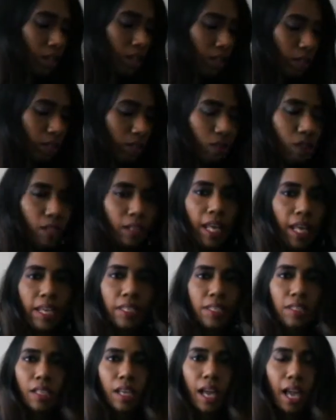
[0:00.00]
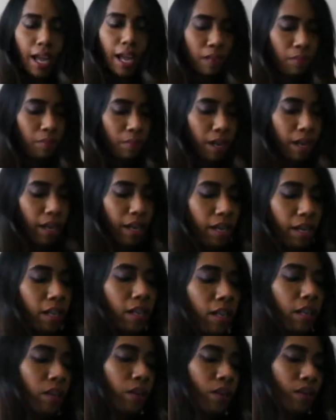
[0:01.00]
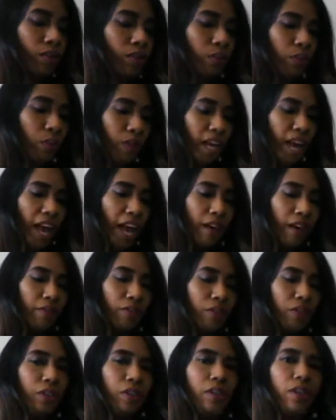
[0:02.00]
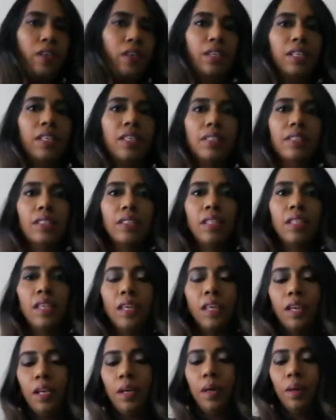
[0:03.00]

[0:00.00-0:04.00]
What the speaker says: So the next handbag we have here is the